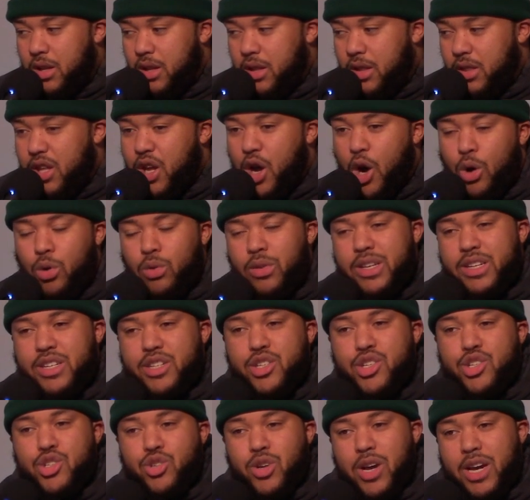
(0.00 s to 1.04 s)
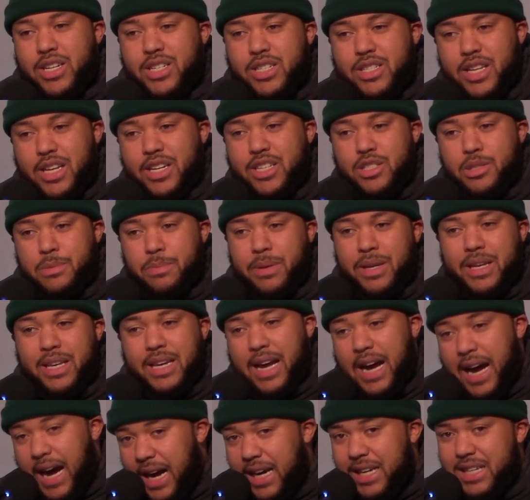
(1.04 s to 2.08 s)
The only distraction that has been,
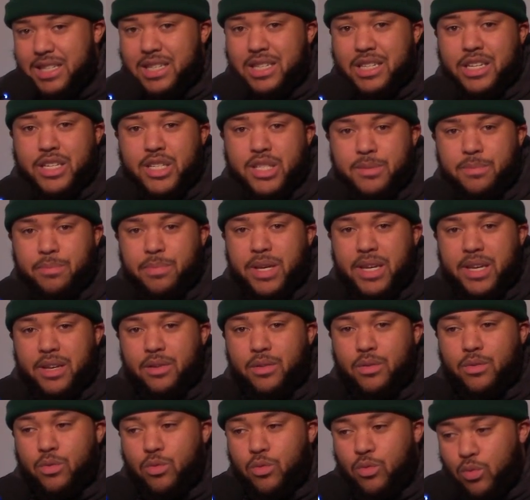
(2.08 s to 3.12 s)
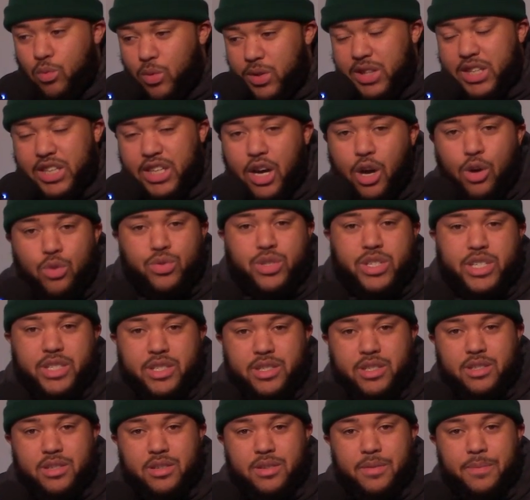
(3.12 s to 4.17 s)
honestly, has been with the
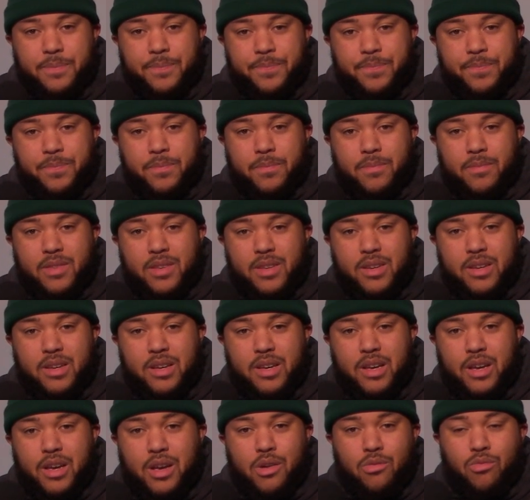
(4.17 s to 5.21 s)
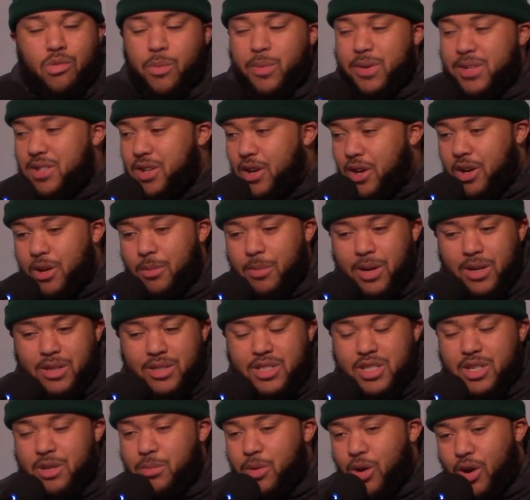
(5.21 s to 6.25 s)
coaches. When we talk about
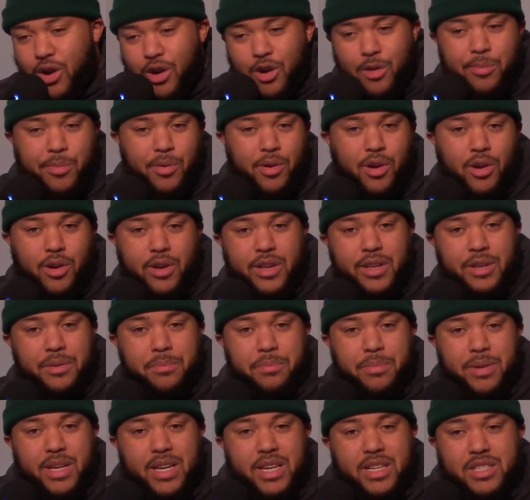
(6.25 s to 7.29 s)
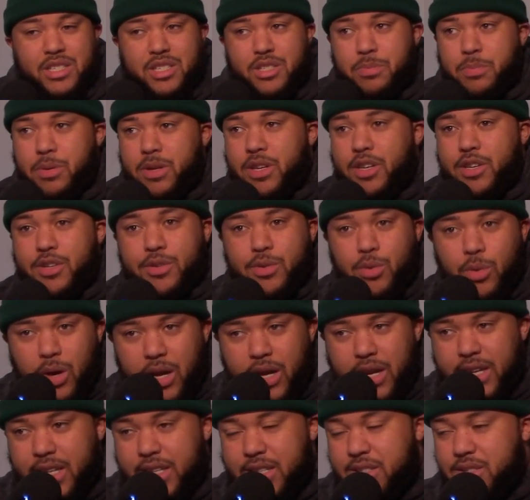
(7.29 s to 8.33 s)
Jim Harbaugh and being suspended
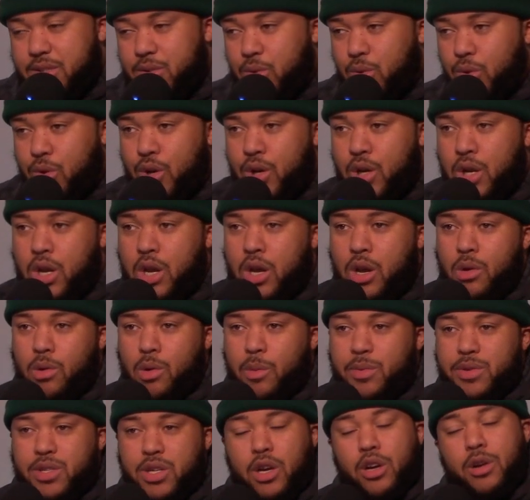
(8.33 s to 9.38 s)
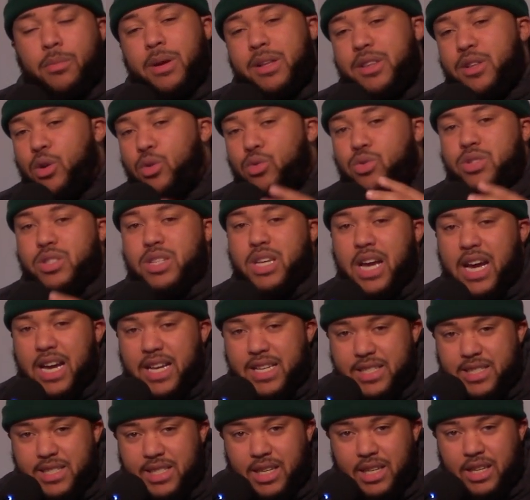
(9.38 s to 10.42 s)
twice, or when we talk about the whole
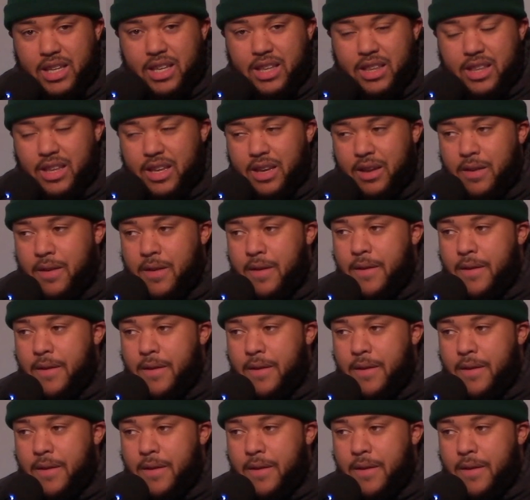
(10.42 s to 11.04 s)
sign stealing thing,